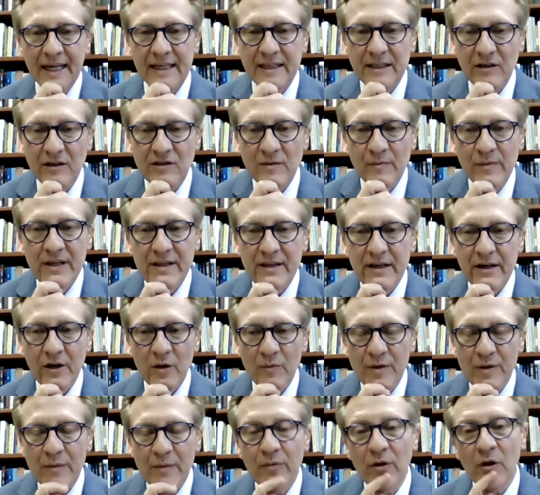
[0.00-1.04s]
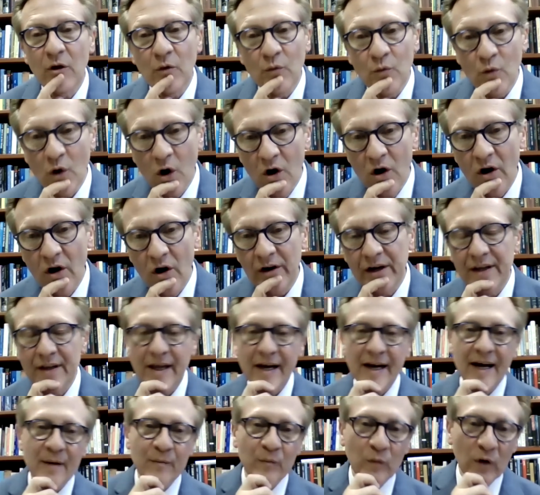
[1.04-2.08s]
it doesn't mean that other people are wrong and
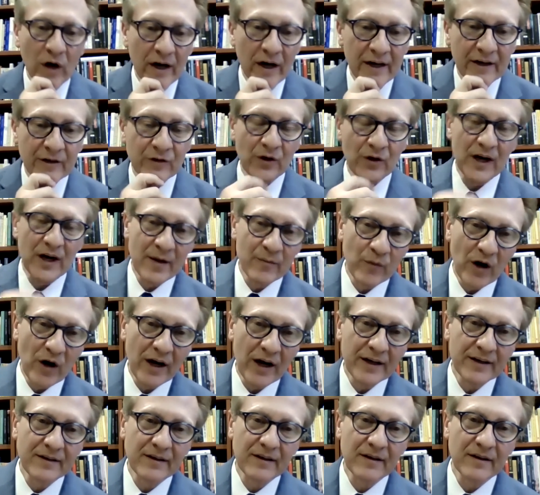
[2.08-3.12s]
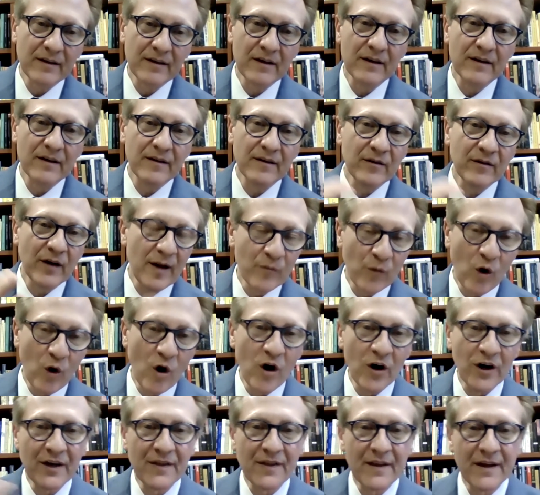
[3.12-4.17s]
that I'm right or I'm right, uh, I'm
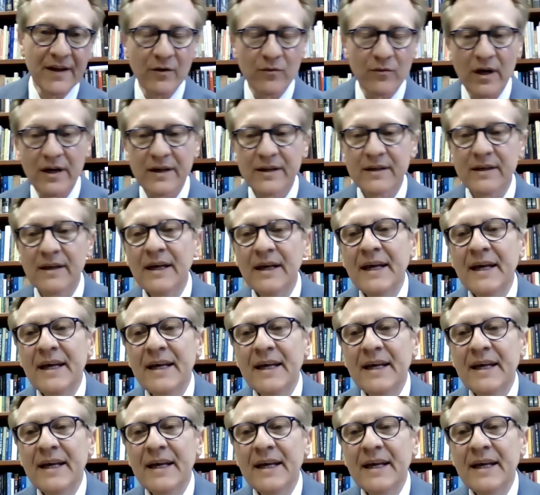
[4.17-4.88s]
wrong and they're right.